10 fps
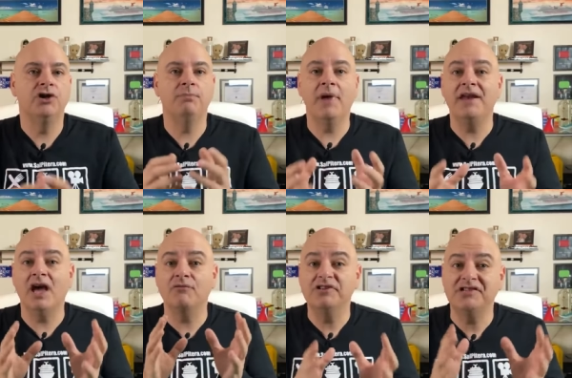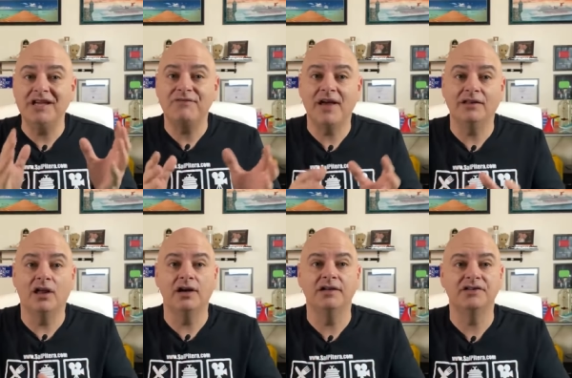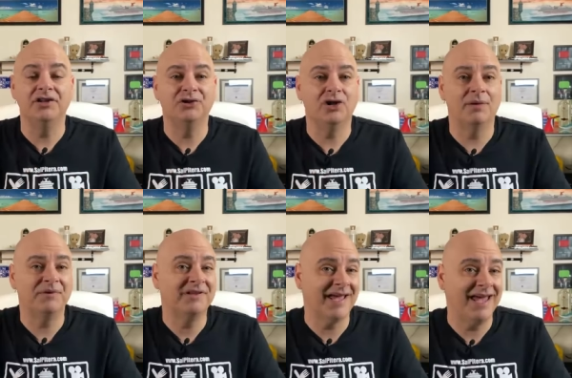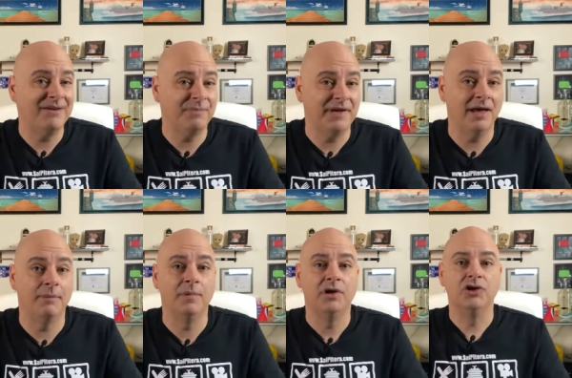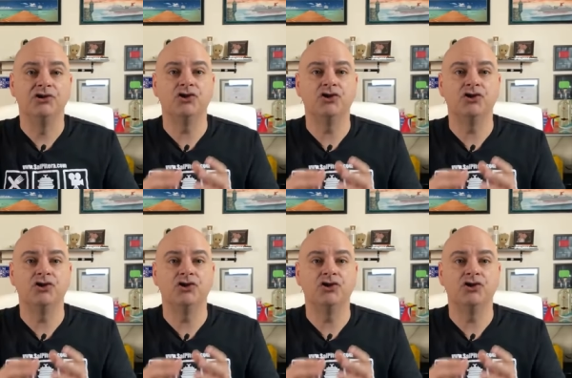You may not receive that luggage until up to 10 p.m.,